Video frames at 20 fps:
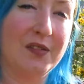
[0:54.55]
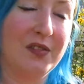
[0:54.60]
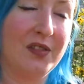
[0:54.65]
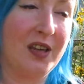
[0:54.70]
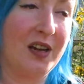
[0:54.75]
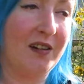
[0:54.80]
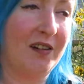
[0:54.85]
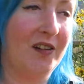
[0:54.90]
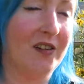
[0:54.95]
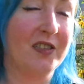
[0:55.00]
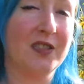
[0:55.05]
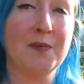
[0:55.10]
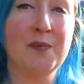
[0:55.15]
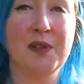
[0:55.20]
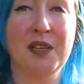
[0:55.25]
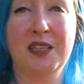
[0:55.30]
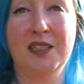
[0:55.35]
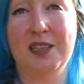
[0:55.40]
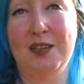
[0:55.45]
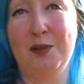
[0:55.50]
there are some
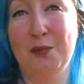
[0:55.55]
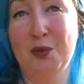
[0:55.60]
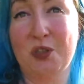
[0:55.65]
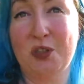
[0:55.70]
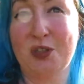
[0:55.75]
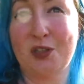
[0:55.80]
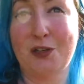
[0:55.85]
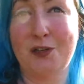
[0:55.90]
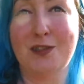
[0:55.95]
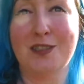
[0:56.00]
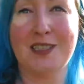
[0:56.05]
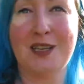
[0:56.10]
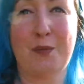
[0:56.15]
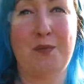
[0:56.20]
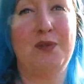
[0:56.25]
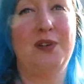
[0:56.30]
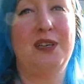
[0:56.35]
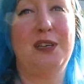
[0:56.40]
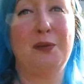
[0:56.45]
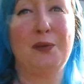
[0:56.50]
things that I want to show you
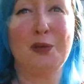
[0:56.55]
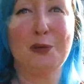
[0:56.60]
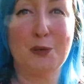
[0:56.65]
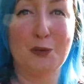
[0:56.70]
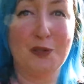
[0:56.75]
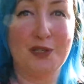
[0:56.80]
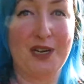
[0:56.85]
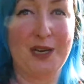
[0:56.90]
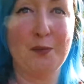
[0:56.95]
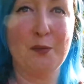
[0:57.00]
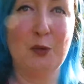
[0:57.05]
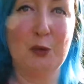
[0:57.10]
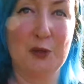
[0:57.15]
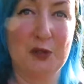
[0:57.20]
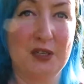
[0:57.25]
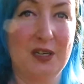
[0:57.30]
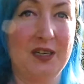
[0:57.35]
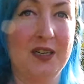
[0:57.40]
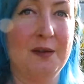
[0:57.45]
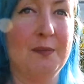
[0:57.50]
separately which will take more
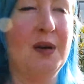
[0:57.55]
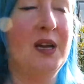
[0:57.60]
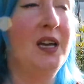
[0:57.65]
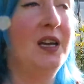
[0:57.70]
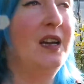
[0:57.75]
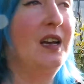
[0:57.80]
time,